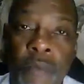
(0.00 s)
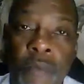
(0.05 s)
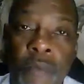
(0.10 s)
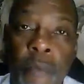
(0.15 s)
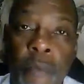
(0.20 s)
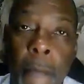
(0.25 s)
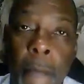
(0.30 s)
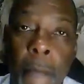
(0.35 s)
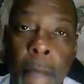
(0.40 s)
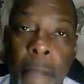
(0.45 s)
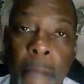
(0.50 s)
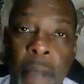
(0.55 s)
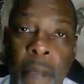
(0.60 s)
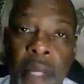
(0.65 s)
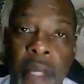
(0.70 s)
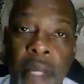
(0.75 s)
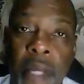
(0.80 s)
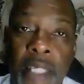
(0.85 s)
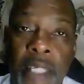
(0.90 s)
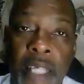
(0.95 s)
but
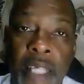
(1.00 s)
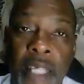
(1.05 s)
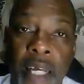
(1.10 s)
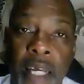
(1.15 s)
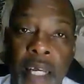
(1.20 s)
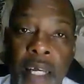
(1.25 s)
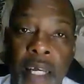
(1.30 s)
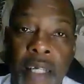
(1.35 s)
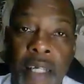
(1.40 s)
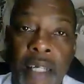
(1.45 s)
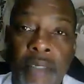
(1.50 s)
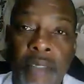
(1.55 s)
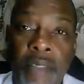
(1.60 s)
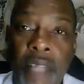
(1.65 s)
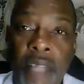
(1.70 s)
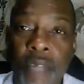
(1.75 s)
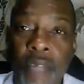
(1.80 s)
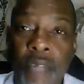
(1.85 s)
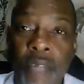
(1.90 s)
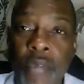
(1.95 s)
they do
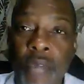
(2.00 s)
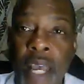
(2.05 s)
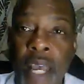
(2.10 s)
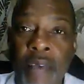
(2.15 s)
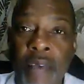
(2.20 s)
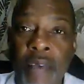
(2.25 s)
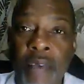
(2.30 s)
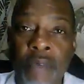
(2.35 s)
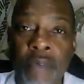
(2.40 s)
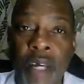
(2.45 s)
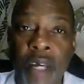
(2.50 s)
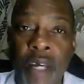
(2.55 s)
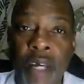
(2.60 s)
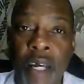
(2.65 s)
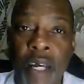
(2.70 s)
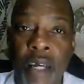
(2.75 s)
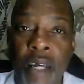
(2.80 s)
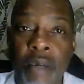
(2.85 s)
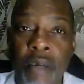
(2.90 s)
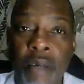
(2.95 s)
have
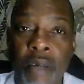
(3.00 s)
a